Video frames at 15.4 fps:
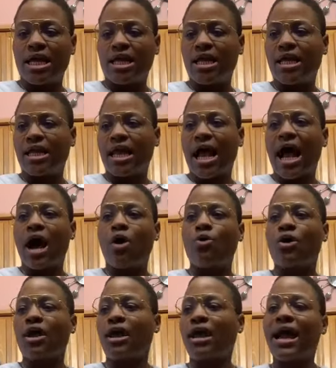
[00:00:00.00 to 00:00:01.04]
and
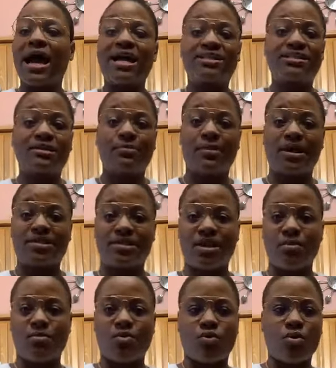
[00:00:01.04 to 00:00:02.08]
how it got to my
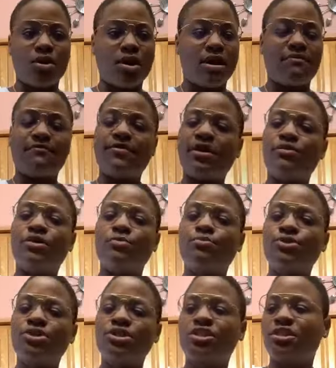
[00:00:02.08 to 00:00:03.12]
table. I'm
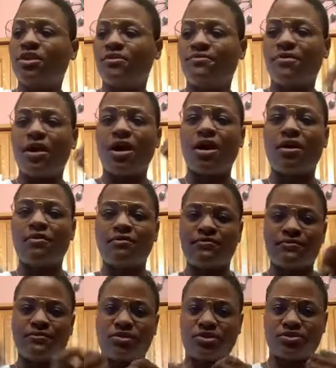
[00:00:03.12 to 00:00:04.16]
very appreciative
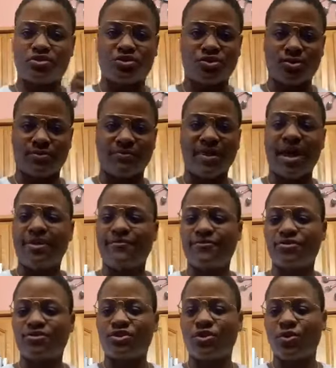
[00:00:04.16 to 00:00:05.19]
of the circle of
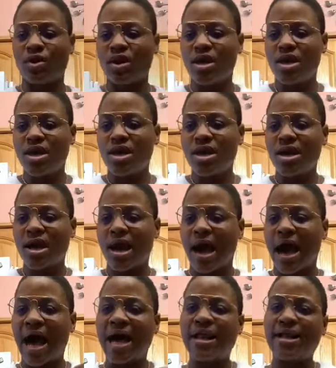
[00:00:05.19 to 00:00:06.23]
life. So
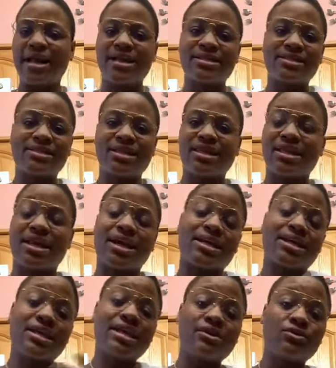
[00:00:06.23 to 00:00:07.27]
not to say that
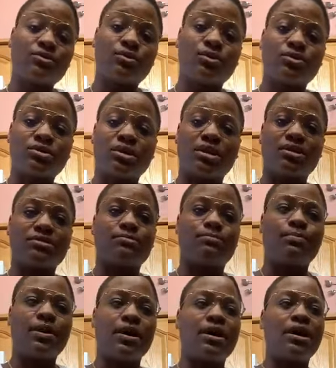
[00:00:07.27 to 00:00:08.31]
I can't do those
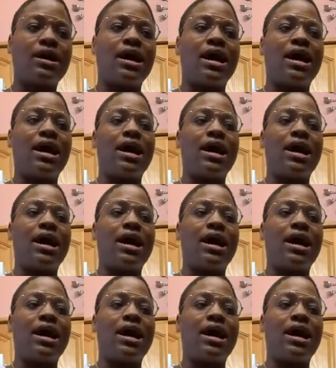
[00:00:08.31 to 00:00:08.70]
things, but